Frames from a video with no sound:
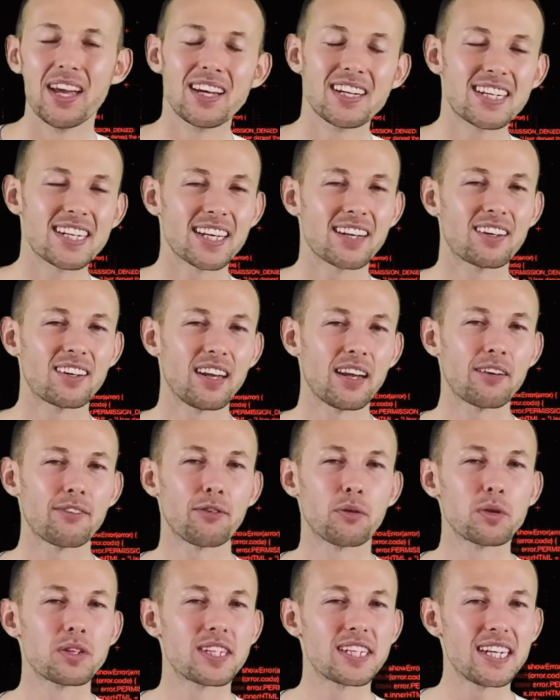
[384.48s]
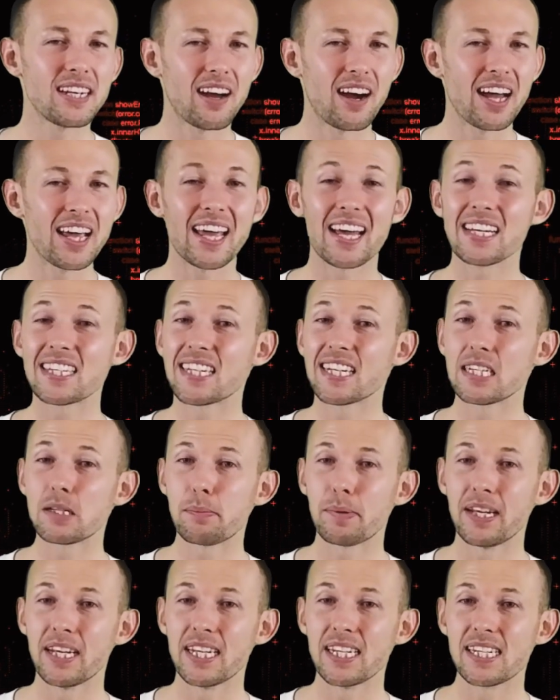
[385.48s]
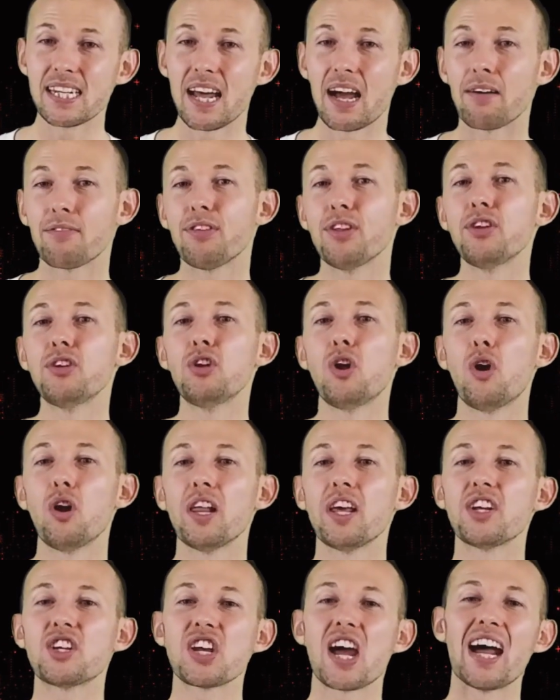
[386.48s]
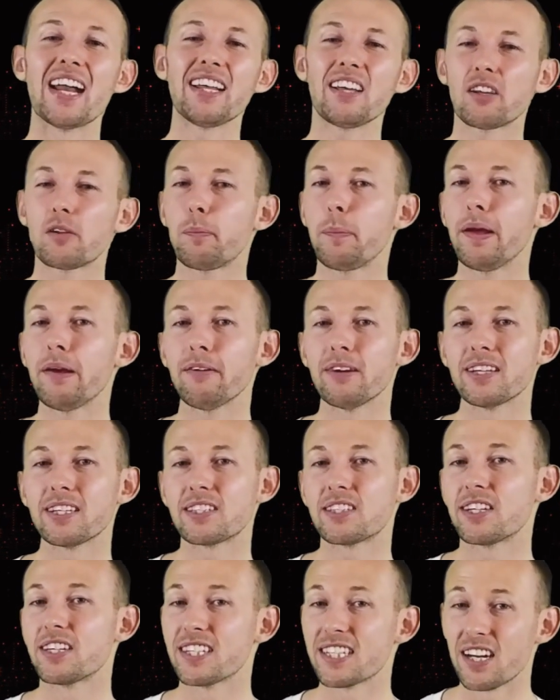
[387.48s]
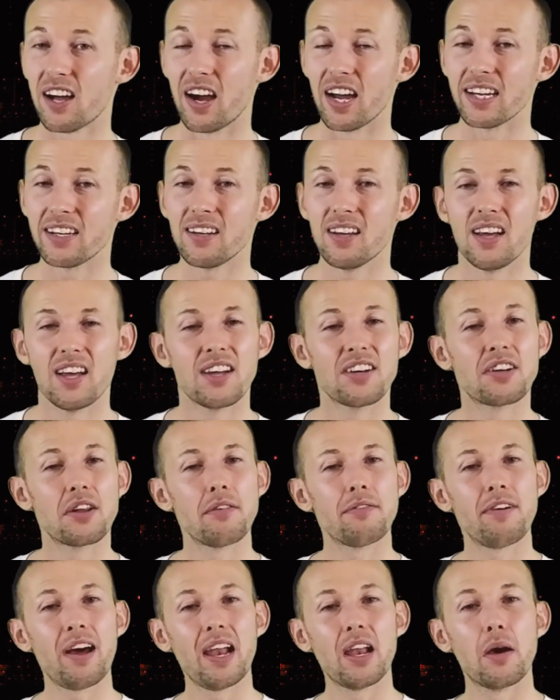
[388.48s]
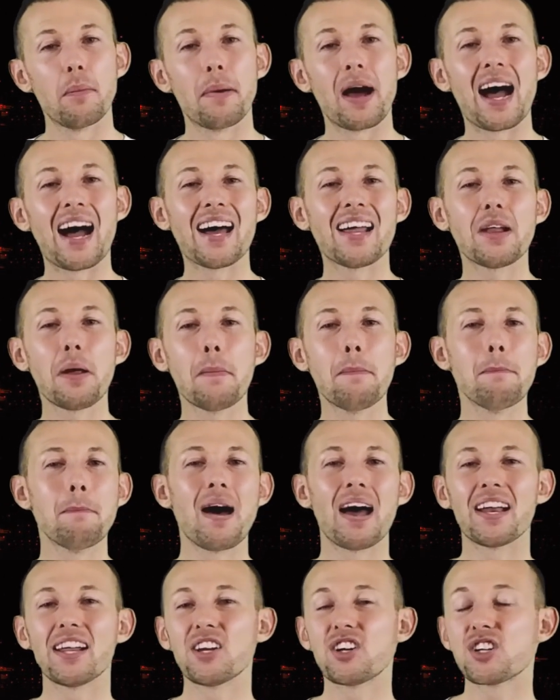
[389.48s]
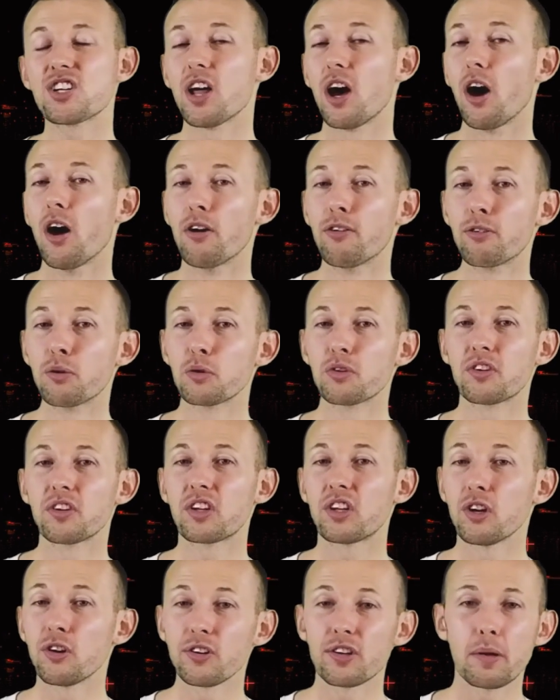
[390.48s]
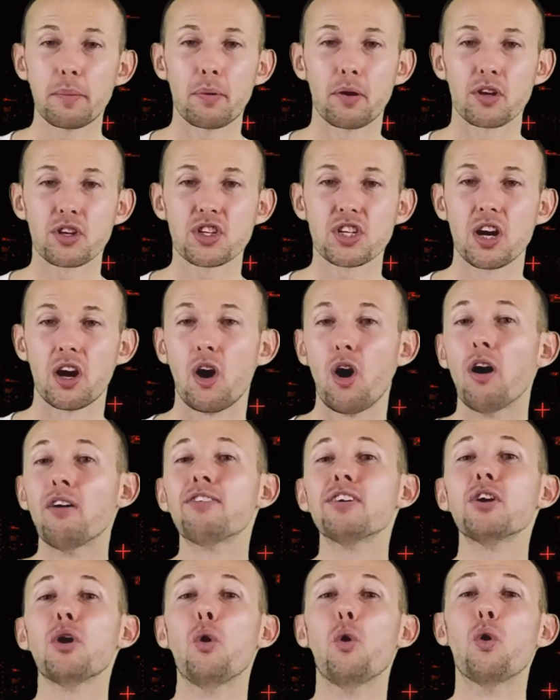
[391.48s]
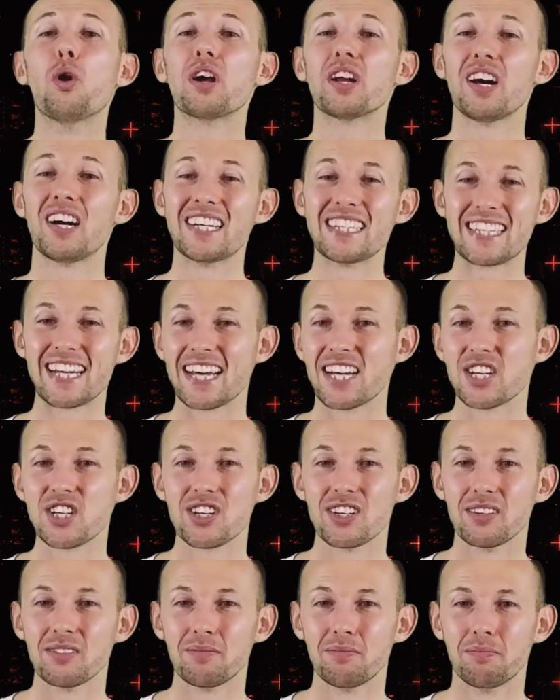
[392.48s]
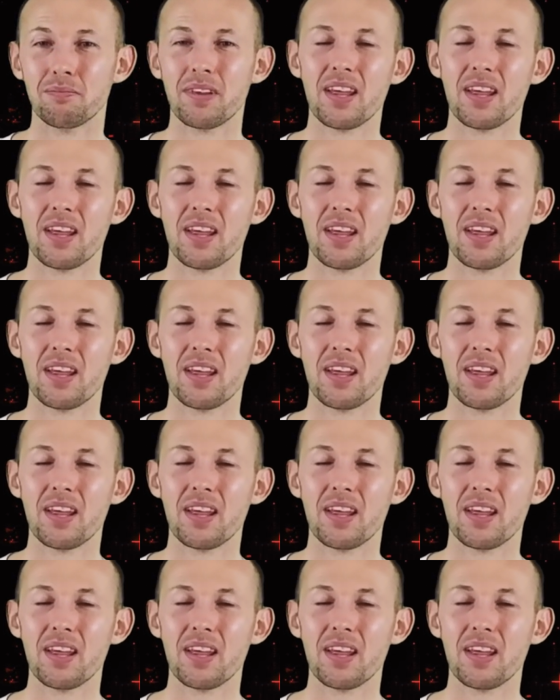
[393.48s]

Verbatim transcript: Successful CISSPs have the knowledge and experience to design, develop and manage the overall security posture of an organization.